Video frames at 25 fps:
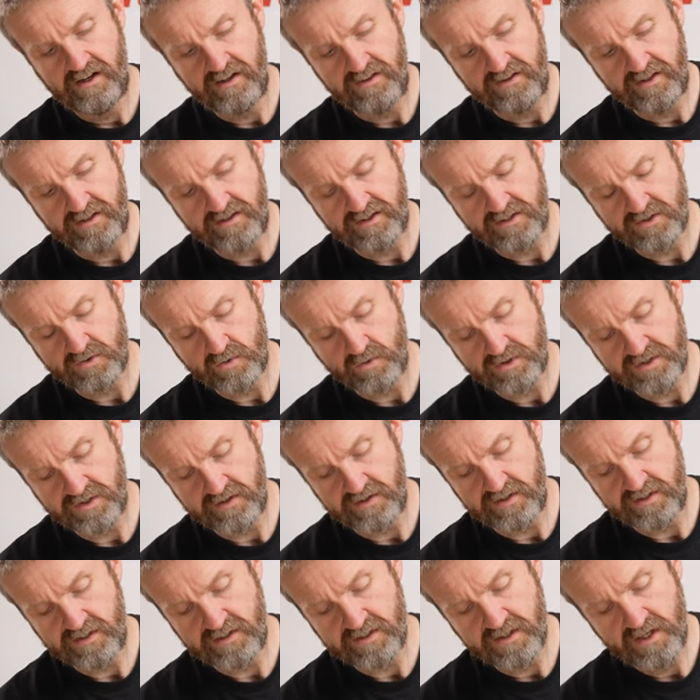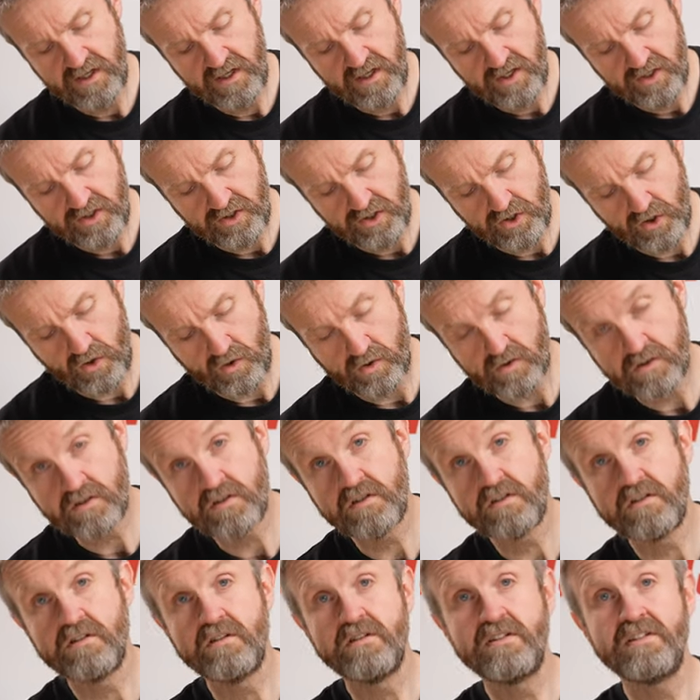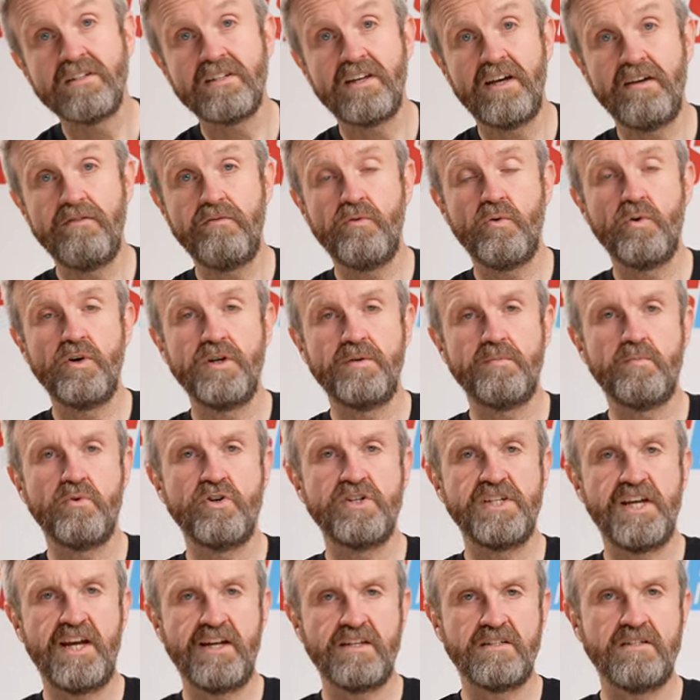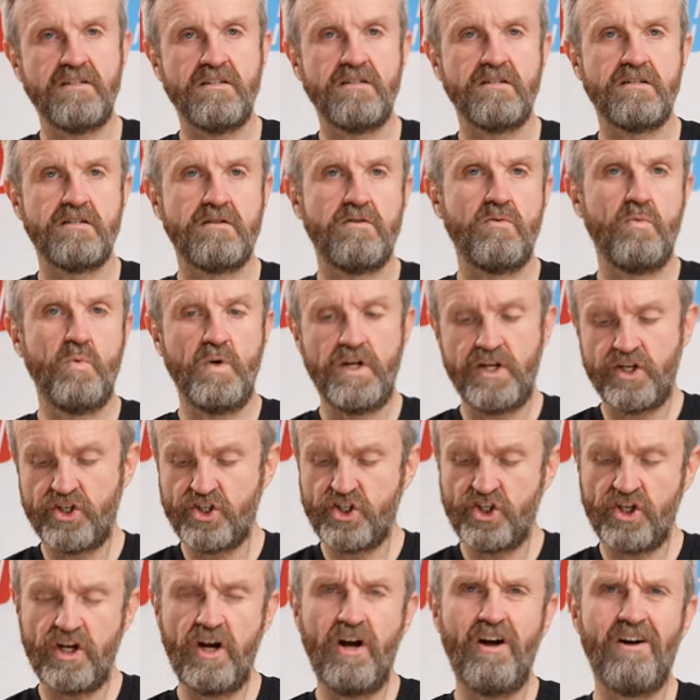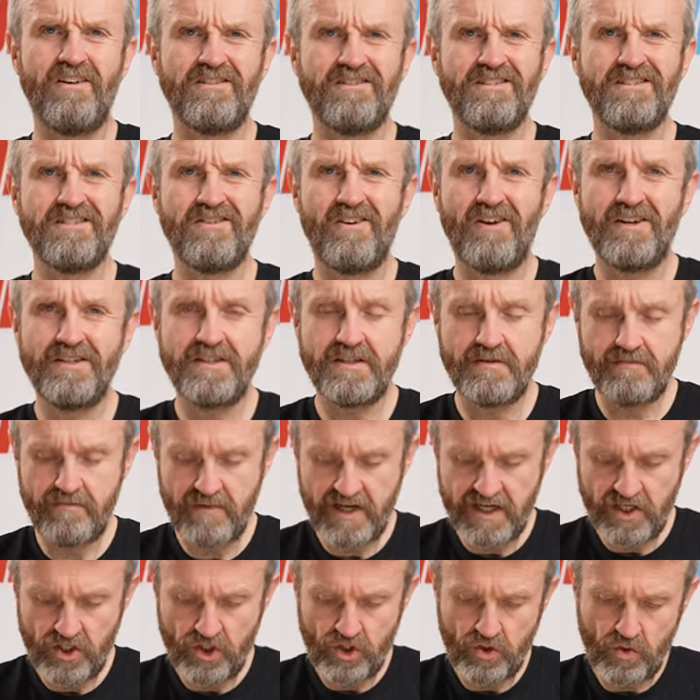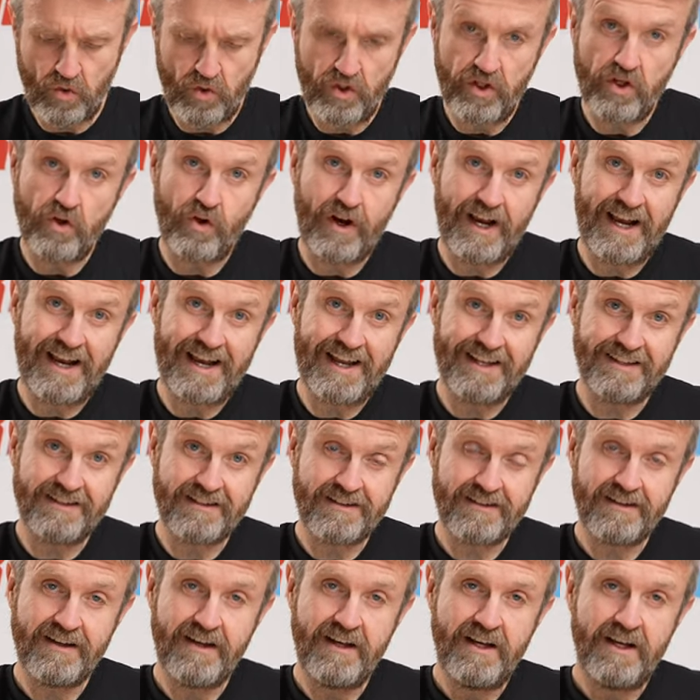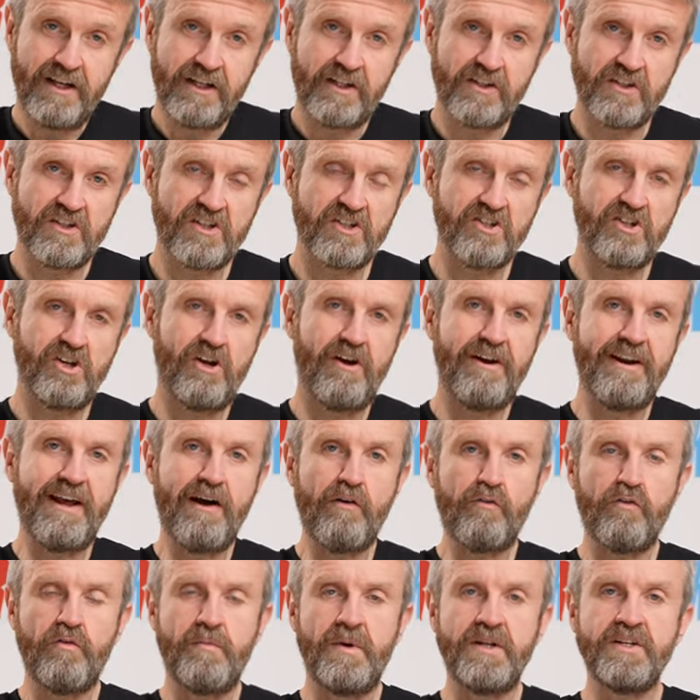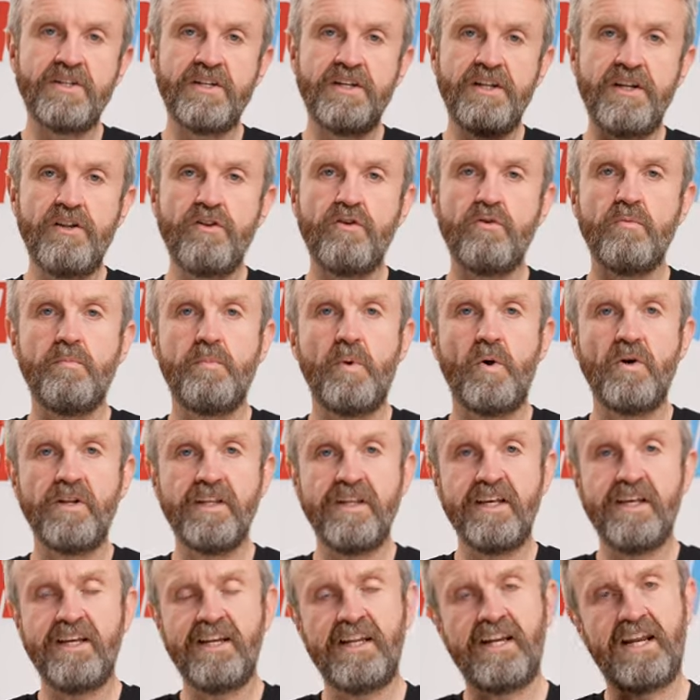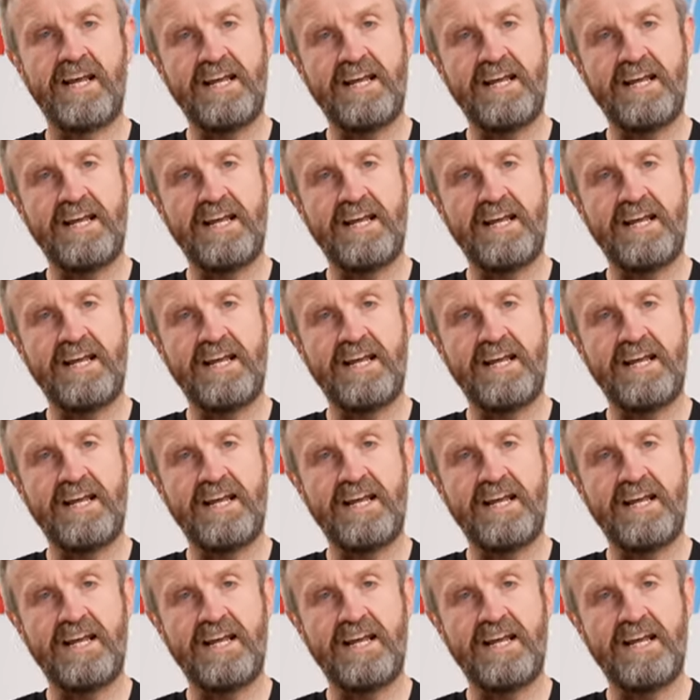and then there's also these Knox scaphoid protectors, which are designed to make sure that your hands can slide out from underneath your body in an